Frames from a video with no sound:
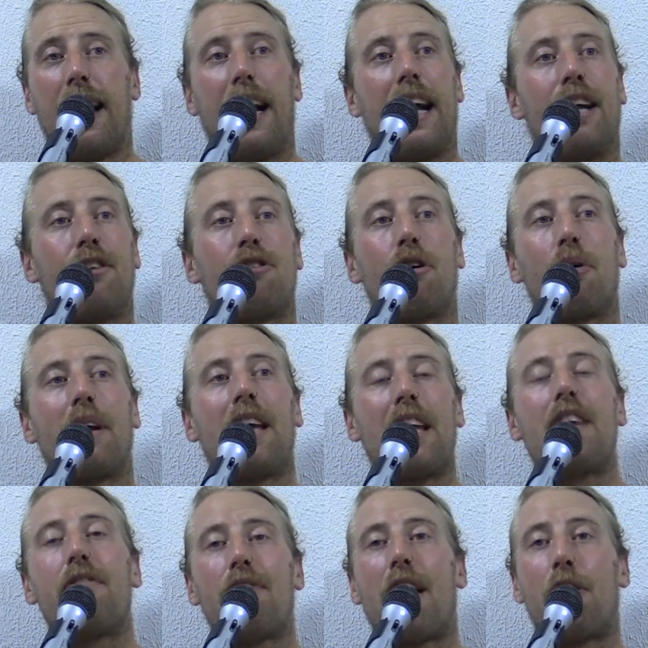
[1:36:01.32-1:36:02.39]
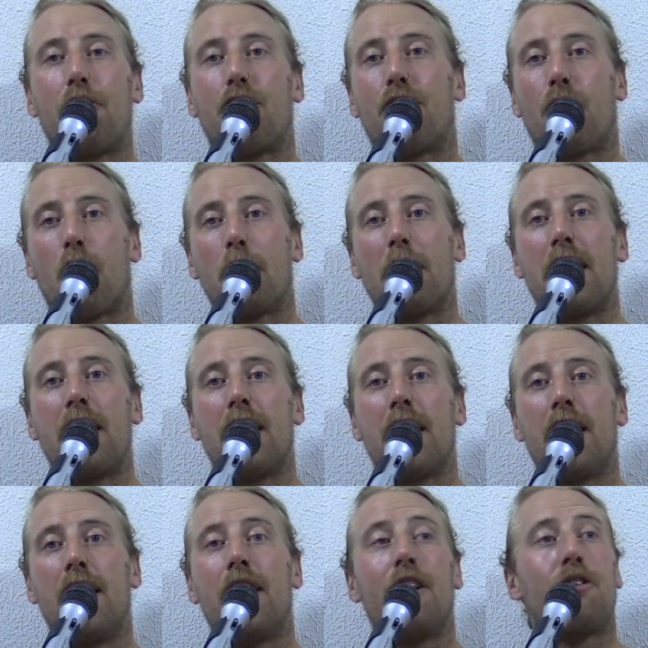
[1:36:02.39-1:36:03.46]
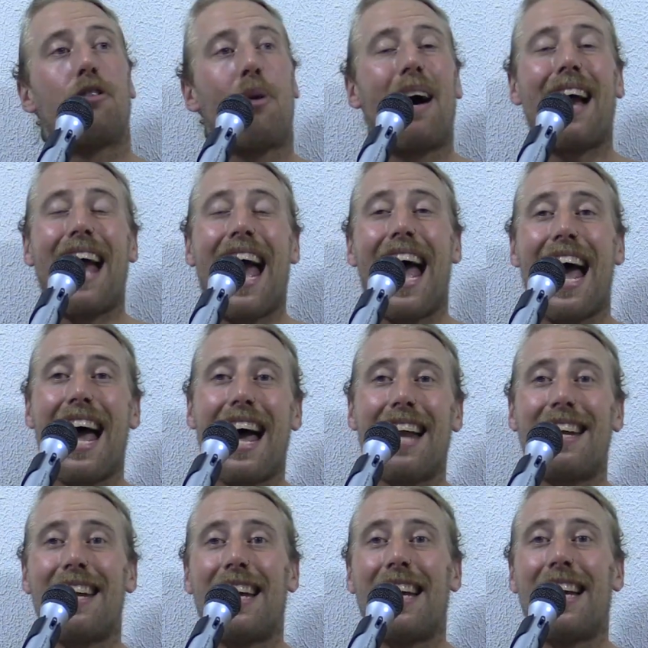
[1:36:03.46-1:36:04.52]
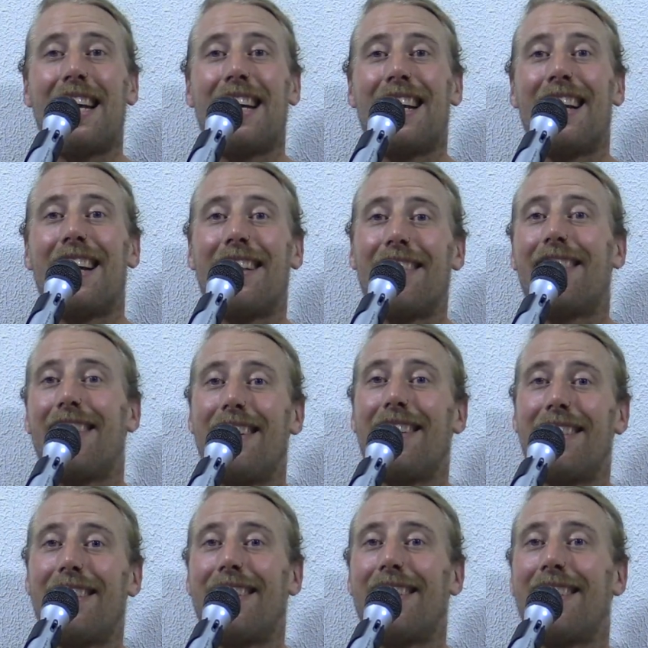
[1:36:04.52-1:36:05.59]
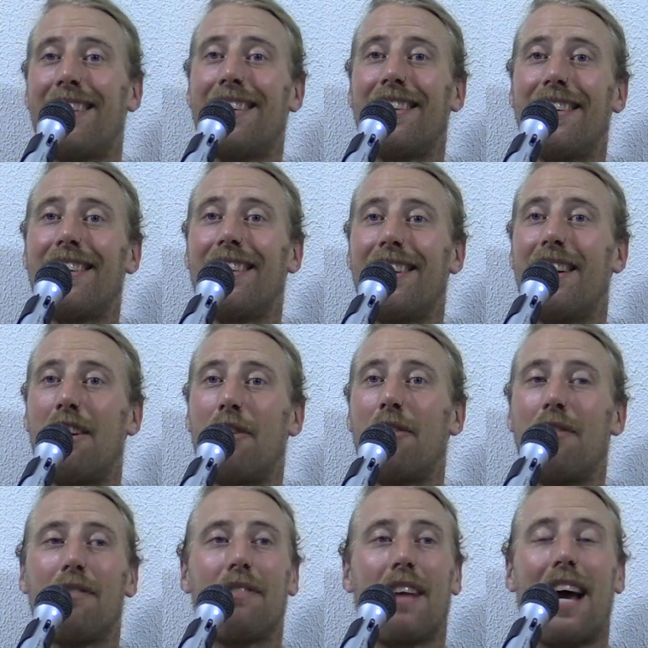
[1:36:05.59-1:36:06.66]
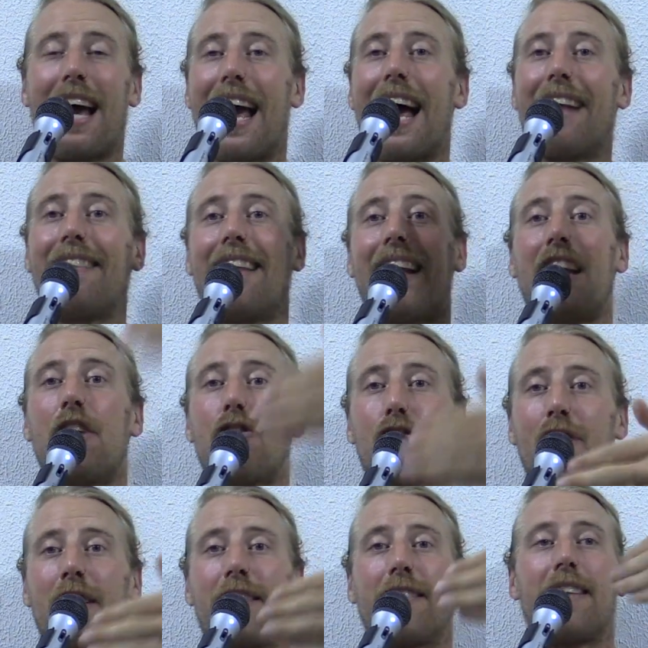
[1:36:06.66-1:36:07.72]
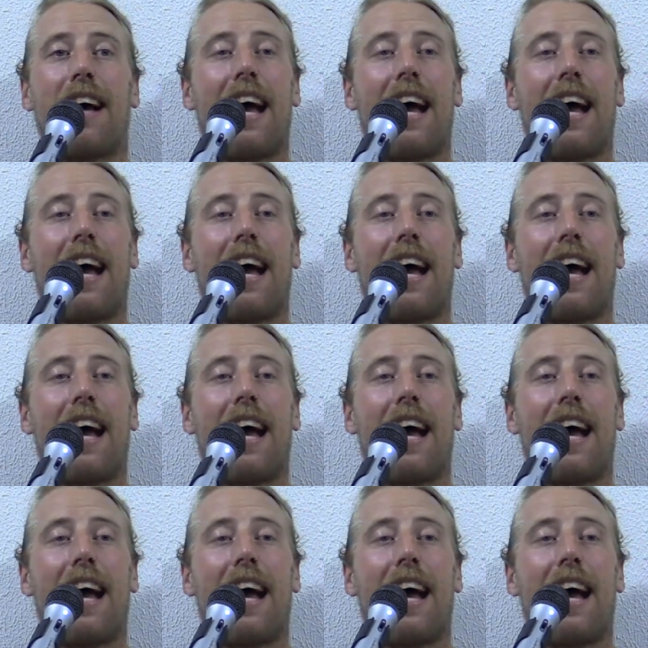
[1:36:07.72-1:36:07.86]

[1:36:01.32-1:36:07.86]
And so he vouched for me. So I had I had the entrance.